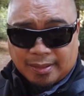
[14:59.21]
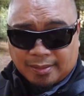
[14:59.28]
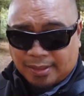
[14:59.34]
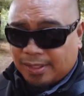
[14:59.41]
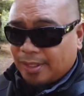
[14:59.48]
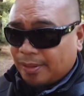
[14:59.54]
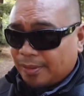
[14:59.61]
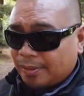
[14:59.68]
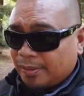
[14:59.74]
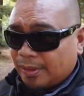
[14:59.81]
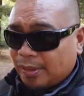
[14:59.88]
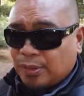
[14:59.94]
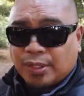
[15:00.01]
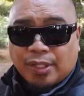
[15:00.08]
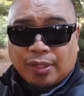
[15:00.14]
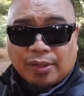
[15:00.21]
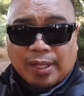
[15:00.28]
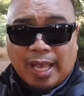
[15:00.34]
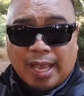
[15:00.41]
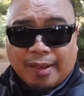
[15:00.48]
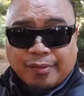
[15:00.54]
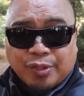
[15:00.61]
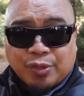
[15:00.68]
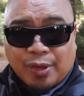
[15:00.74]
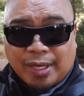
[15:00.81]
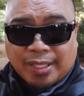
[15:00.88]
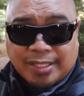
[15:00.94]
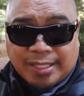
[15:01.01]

you know, losing their lives trying to